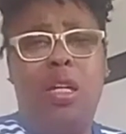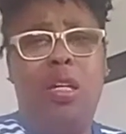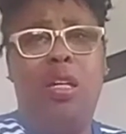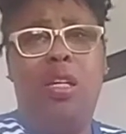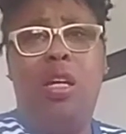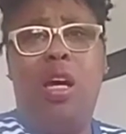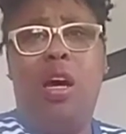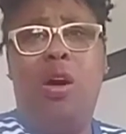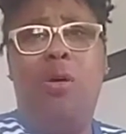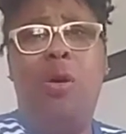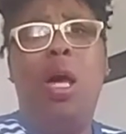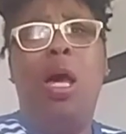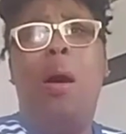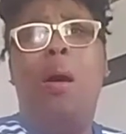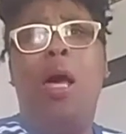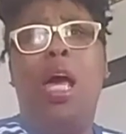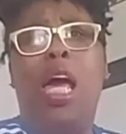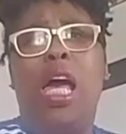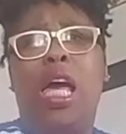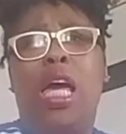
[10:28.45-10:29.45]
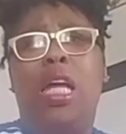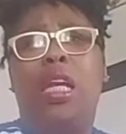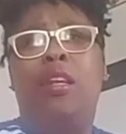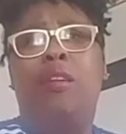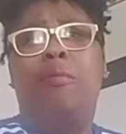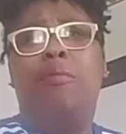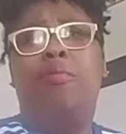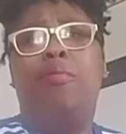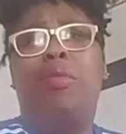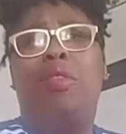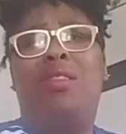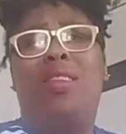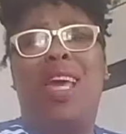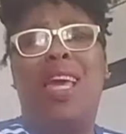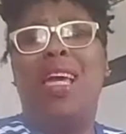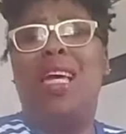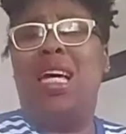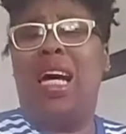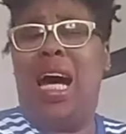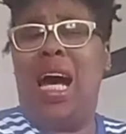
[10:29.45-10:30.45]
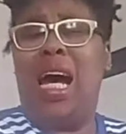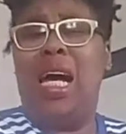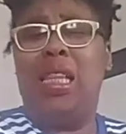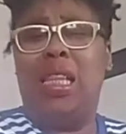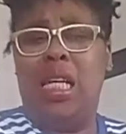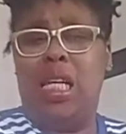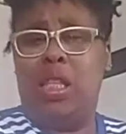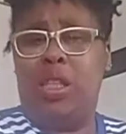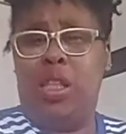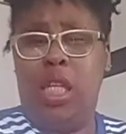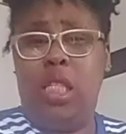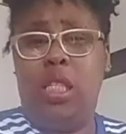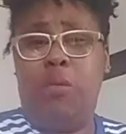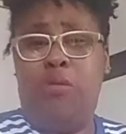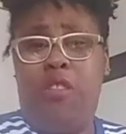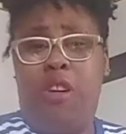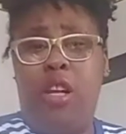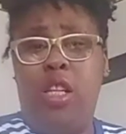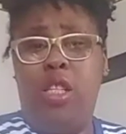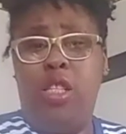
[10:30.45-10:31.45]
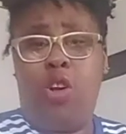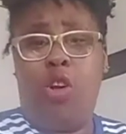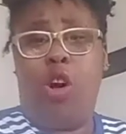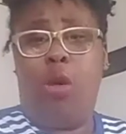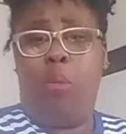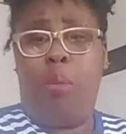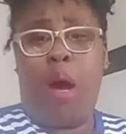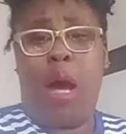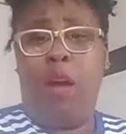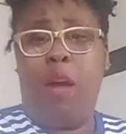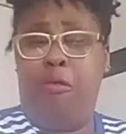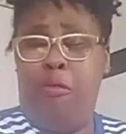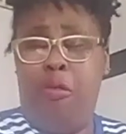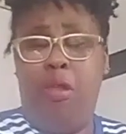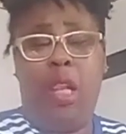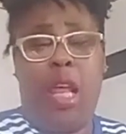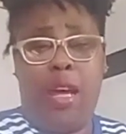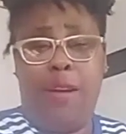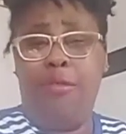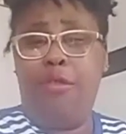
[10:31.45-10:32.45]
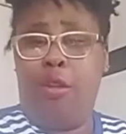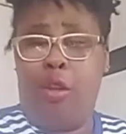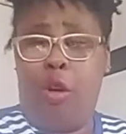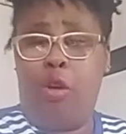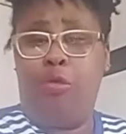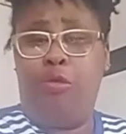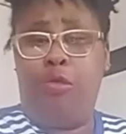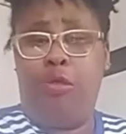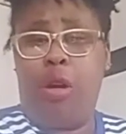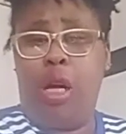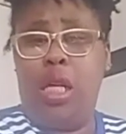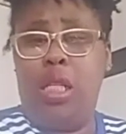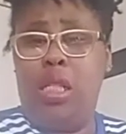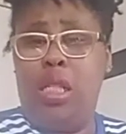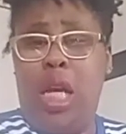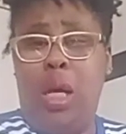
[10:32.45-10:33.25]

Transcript: you know, and thank God that these friends are my lifelong friends.